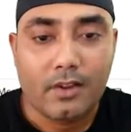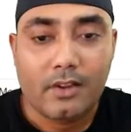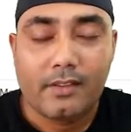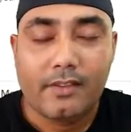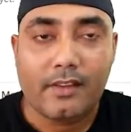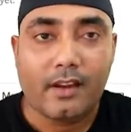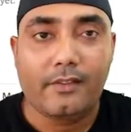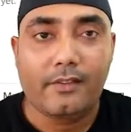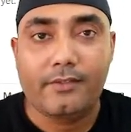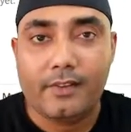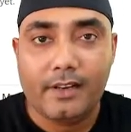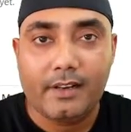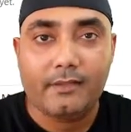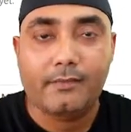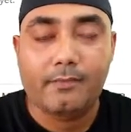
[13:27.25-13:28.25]
the
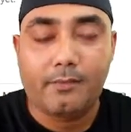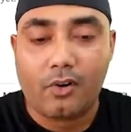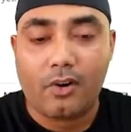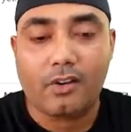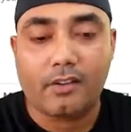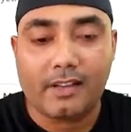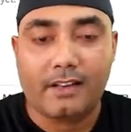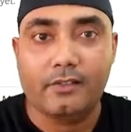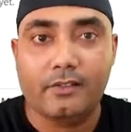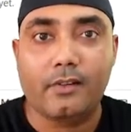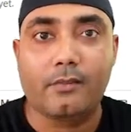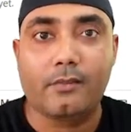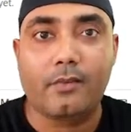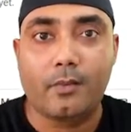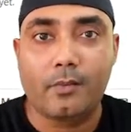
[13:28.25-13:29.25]
affiliate product that you are
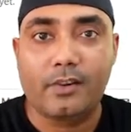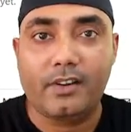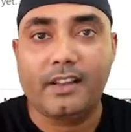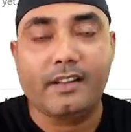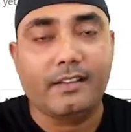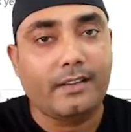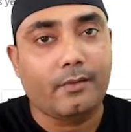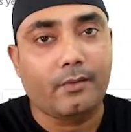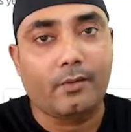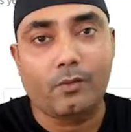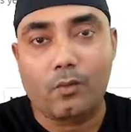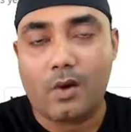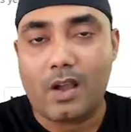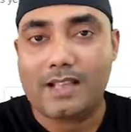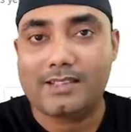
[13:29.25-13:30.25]
promoting, and they will
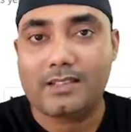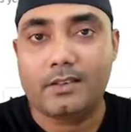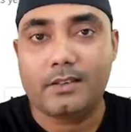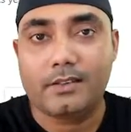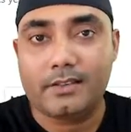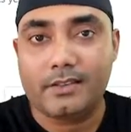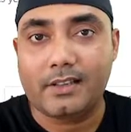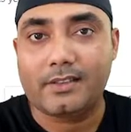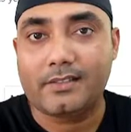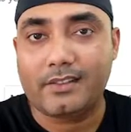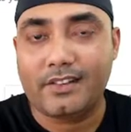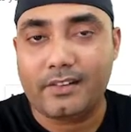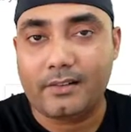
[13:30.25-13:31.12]
watch their sales letter,